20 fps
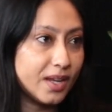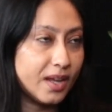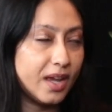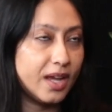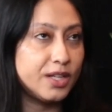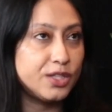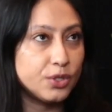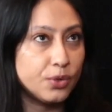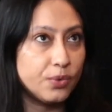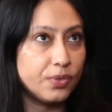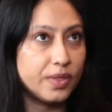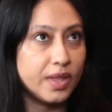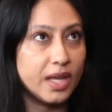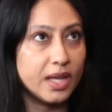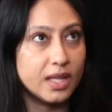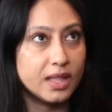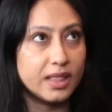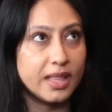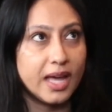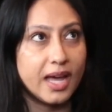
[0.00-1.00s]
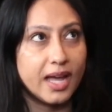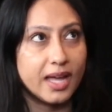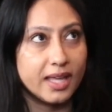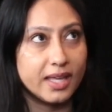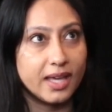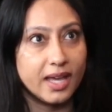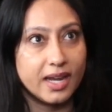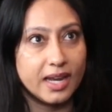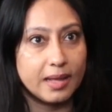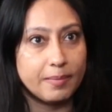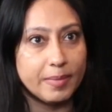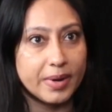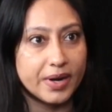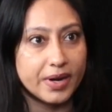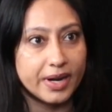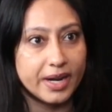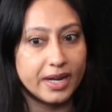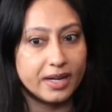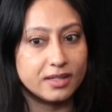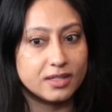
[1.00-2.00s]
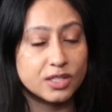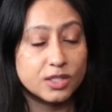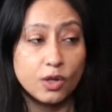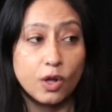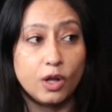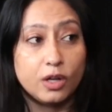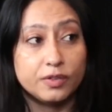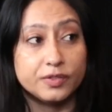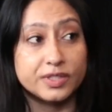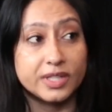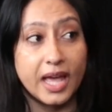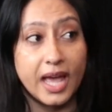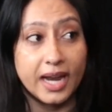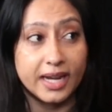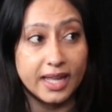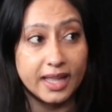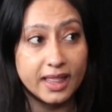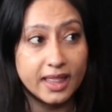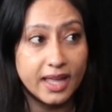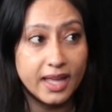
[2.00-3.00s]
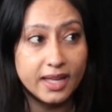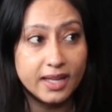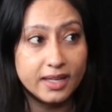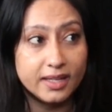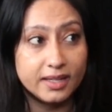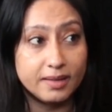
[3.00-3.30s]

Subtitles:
I don't think that getting married solves anything.